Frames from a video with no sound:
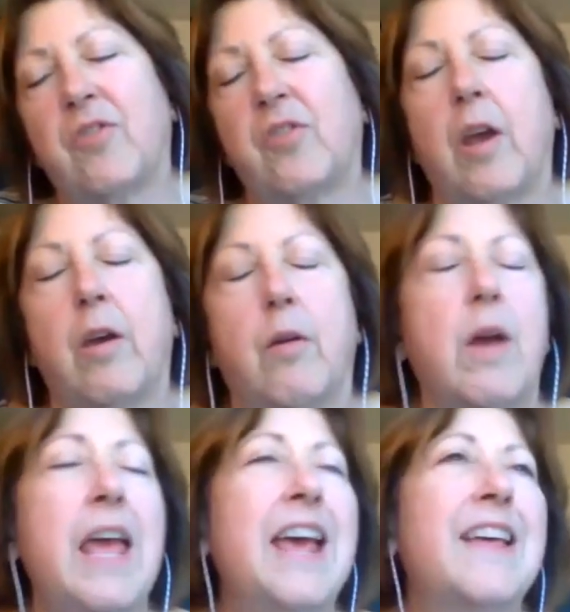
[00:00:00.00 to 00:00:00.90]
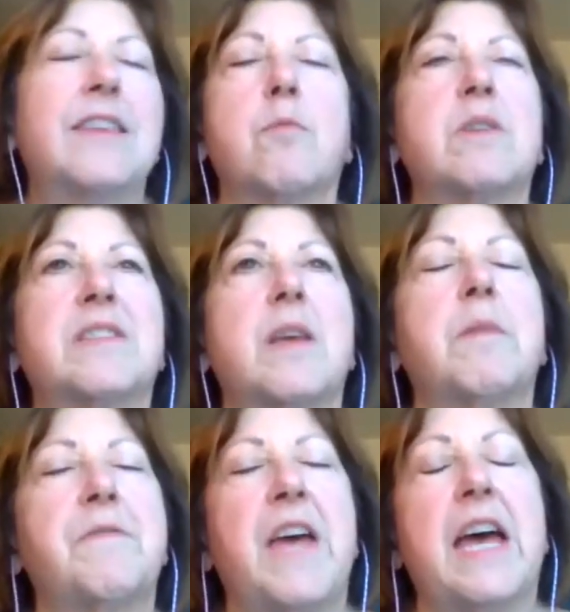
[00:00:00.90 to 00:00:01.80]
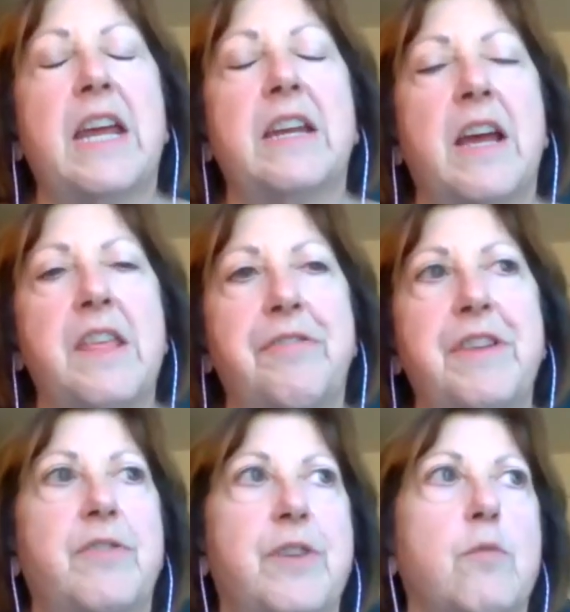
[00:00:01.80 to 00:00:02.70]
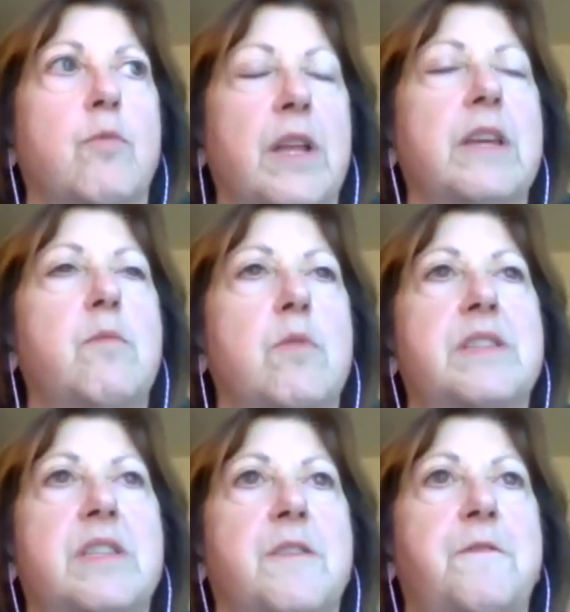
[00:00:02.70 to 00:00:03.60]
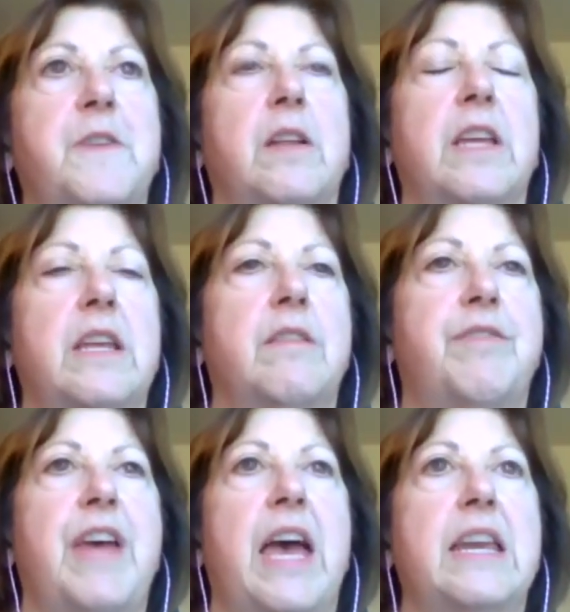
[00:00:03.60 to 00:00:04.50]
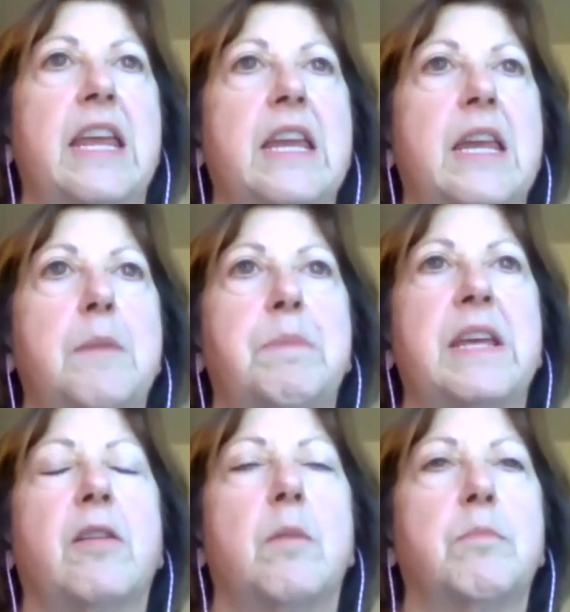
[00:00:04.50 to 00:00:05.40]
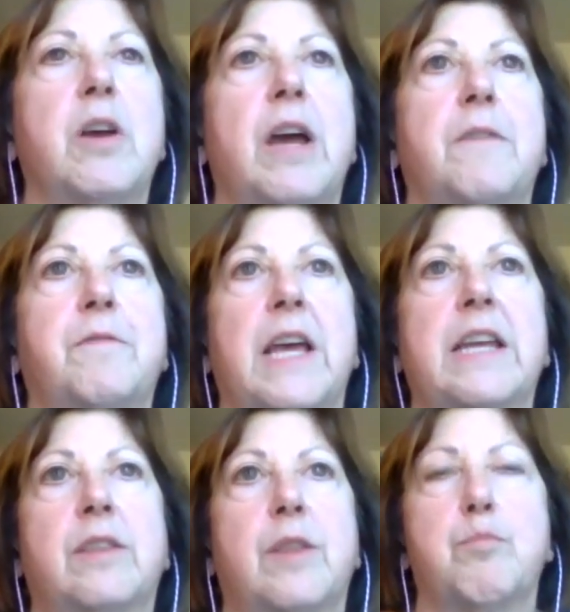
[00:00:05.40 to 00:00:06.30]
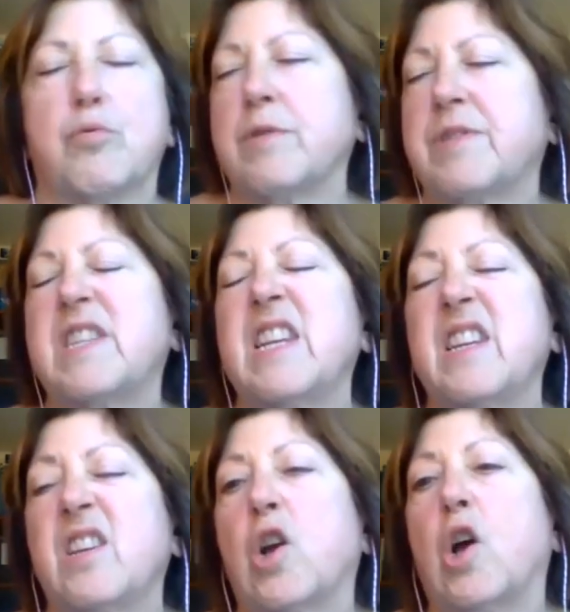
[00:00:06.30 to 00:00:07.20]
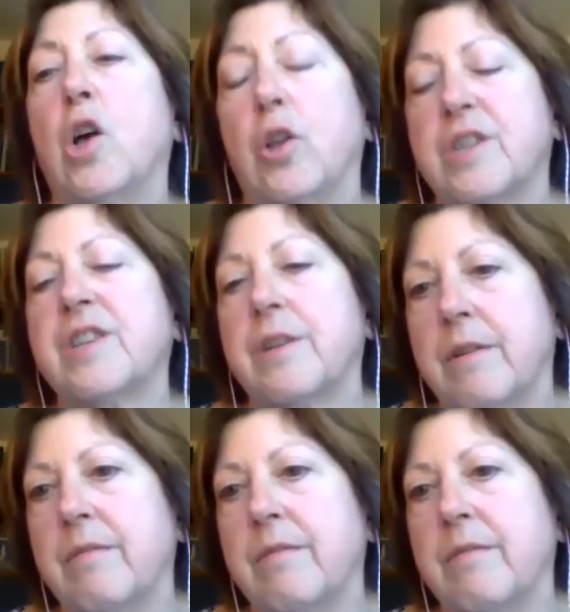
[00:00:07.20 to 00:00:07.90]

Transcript: So there was some of that, and I think there really was the feeling that it had become kind of like the Brustein cult.